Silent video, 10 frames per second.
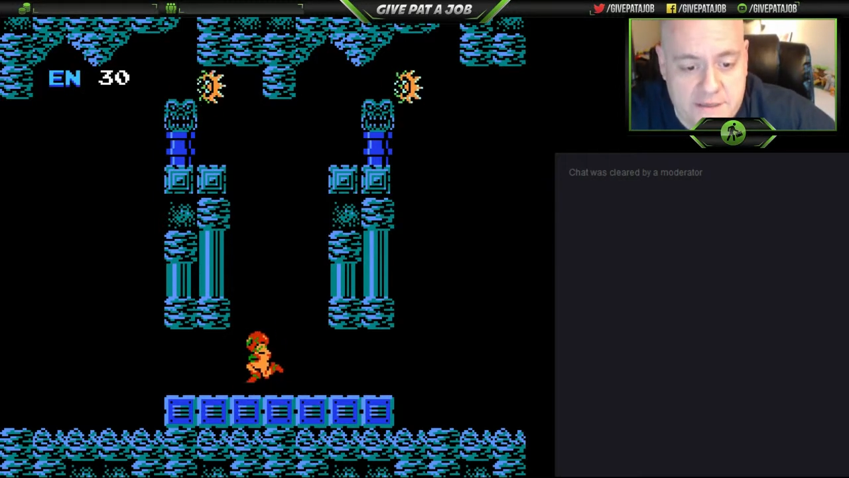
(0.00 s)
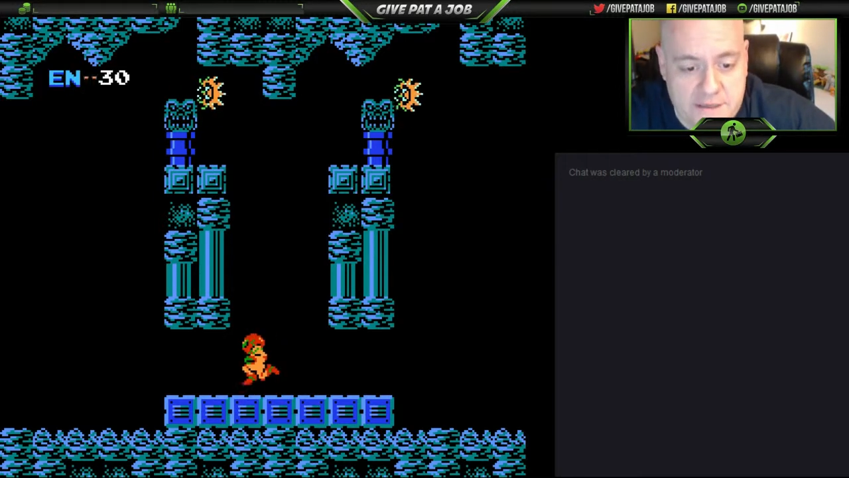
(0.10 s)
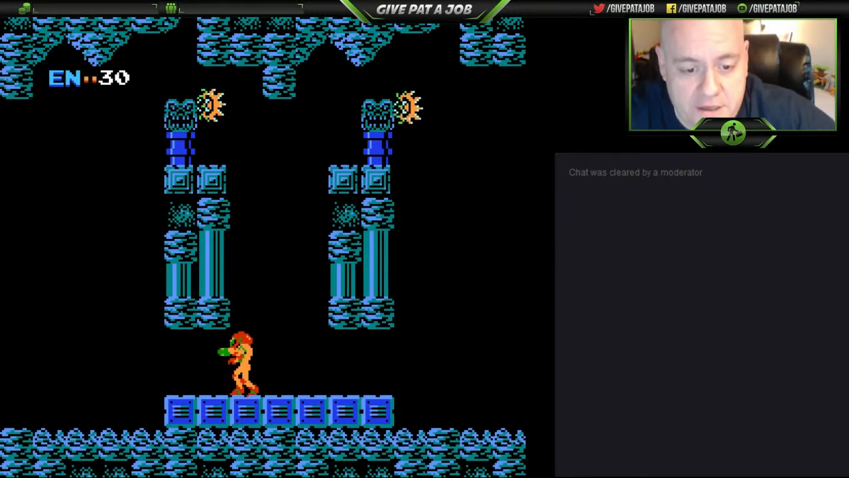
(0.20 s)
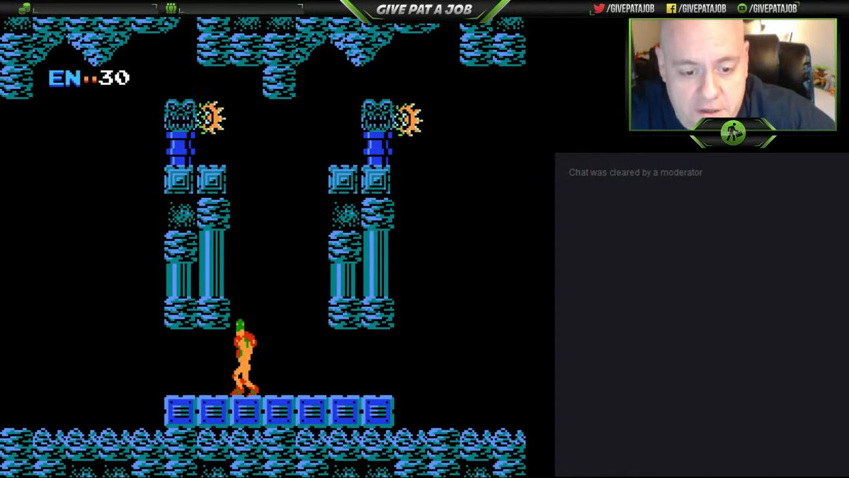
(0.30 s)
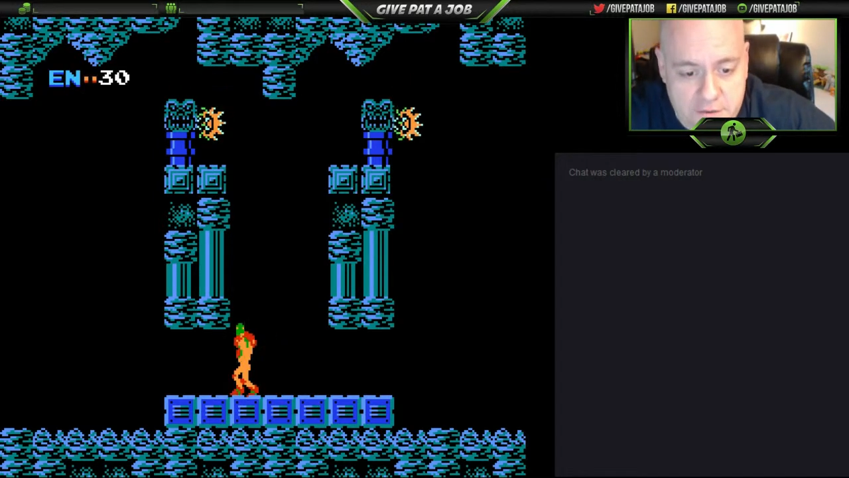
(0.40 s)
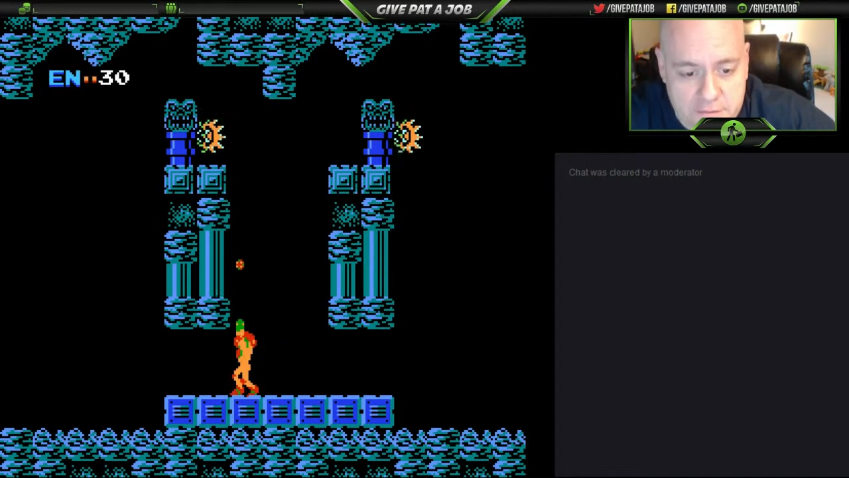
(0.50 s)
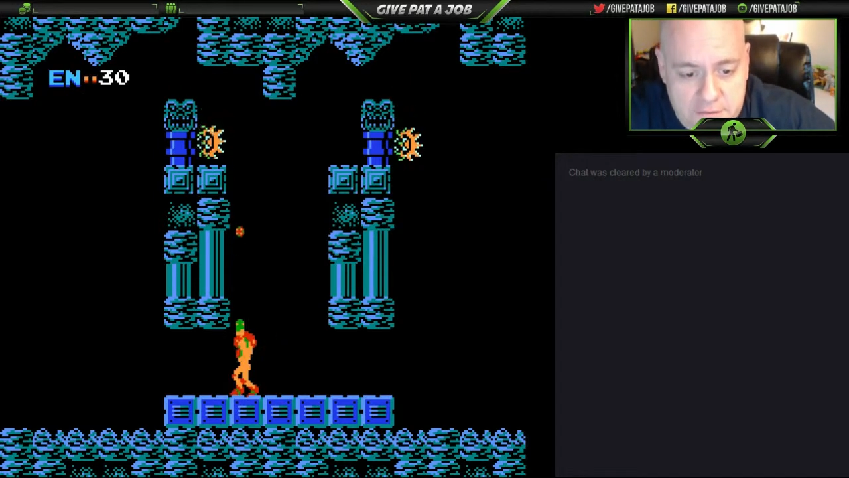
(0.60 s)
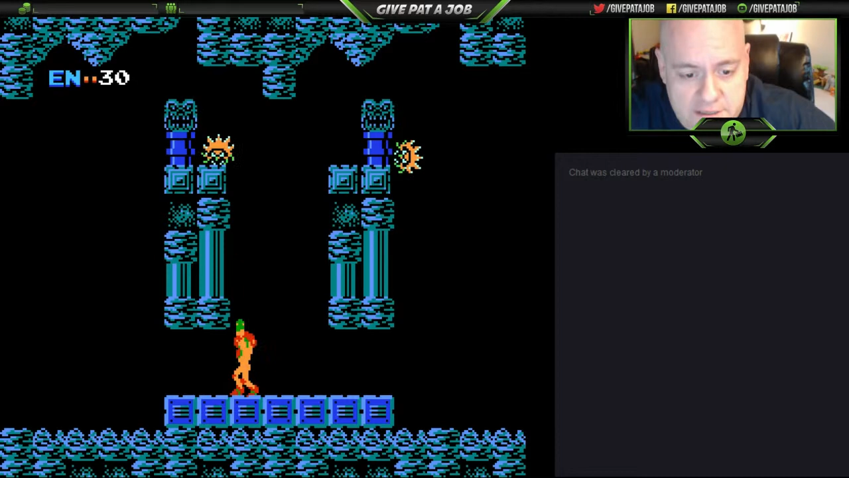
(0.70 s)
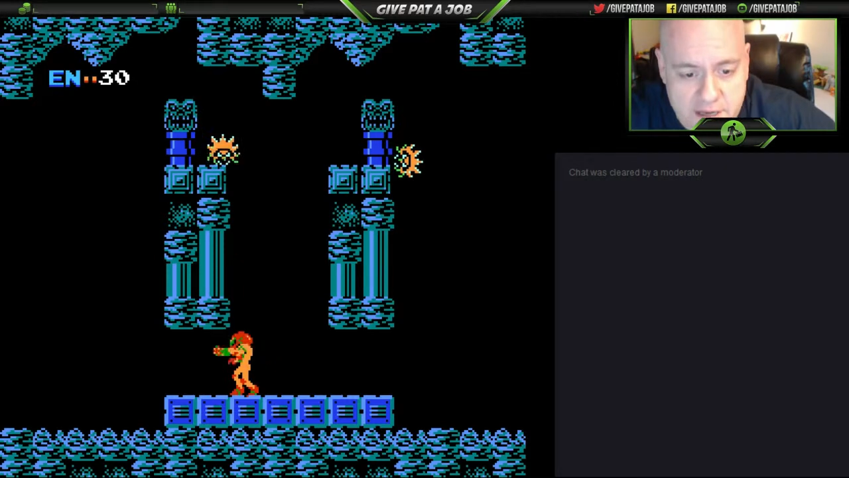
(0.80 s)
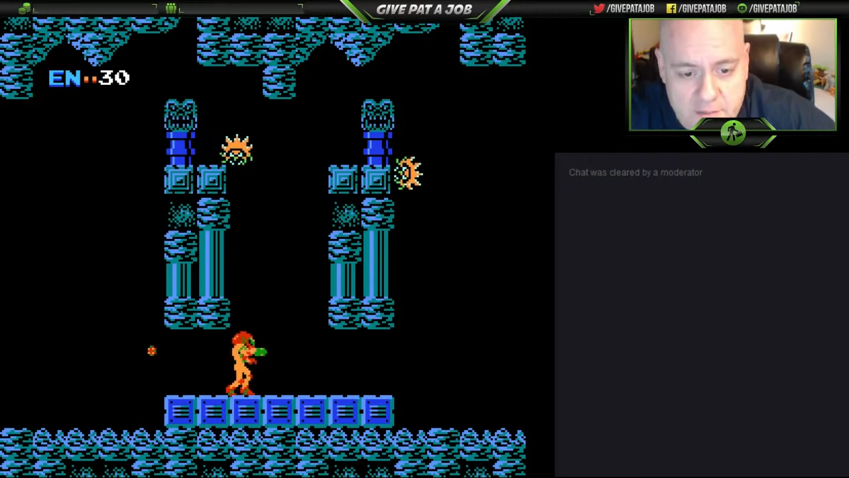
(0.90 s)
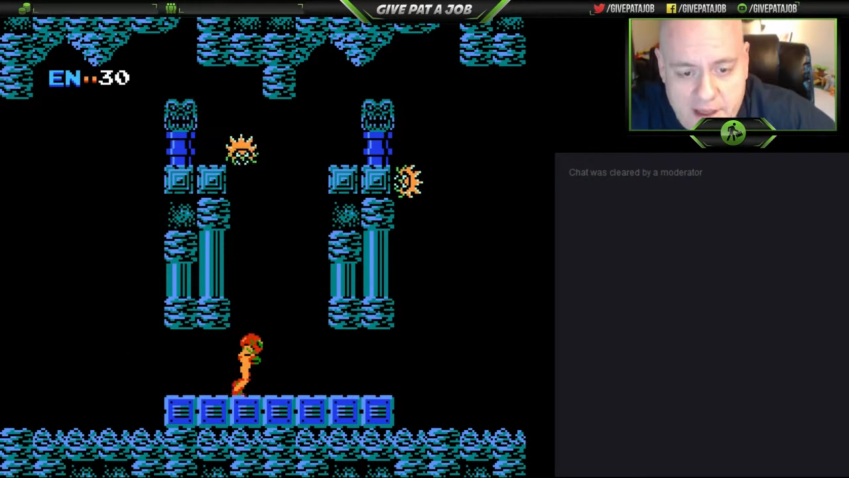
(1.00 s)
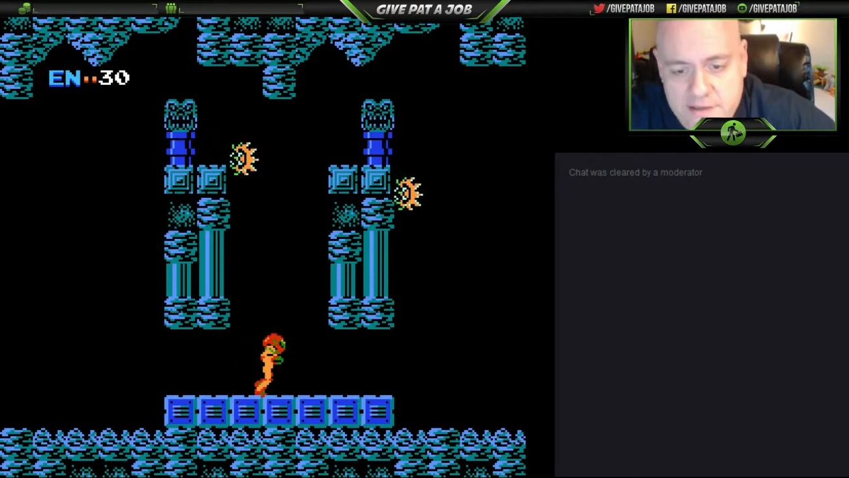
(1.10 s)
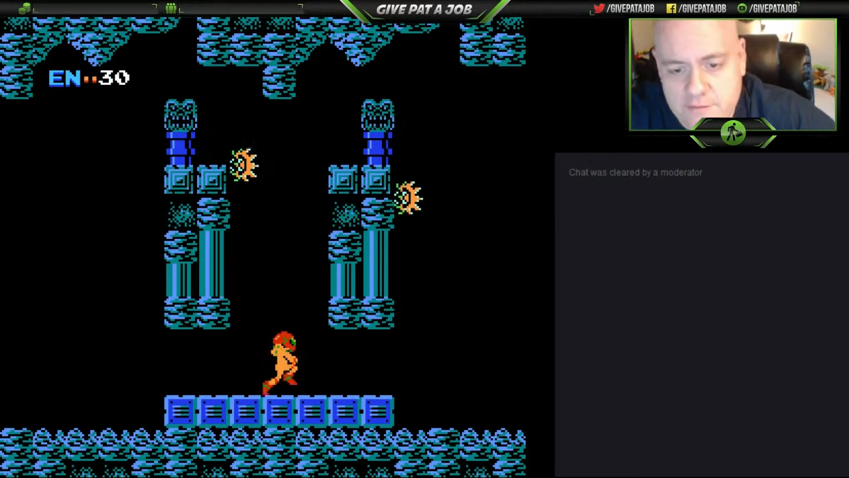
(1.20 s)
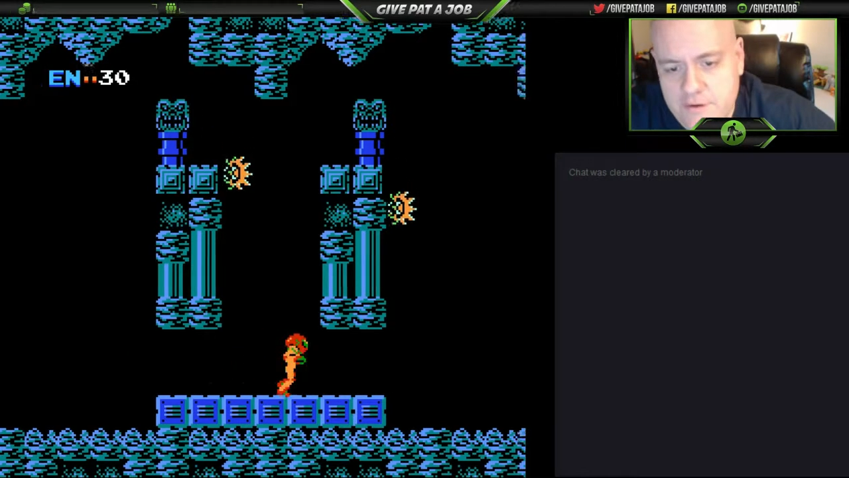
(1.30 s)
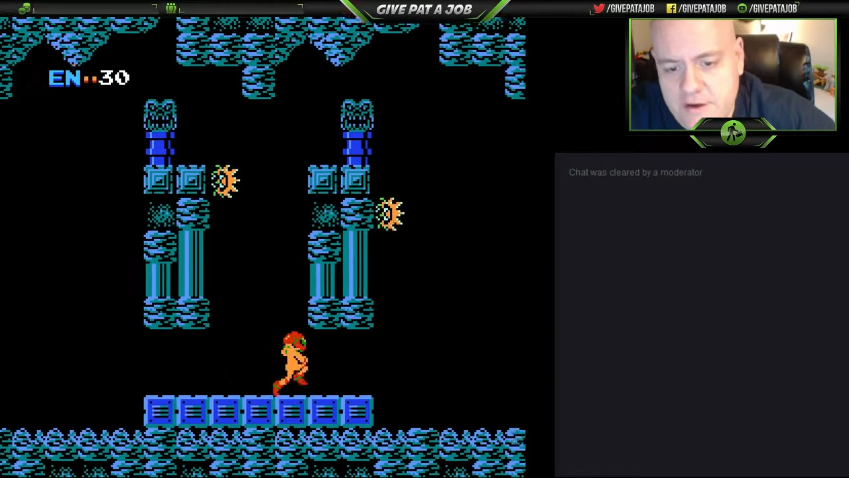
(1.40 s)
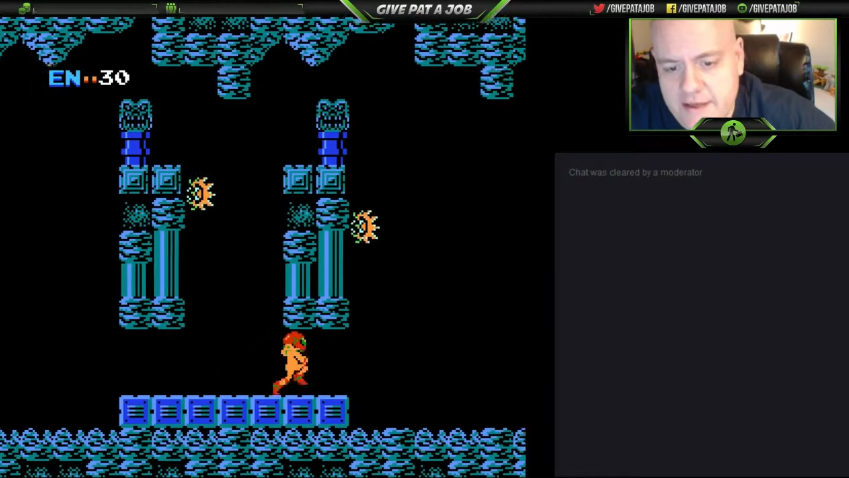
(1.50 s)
to use a password,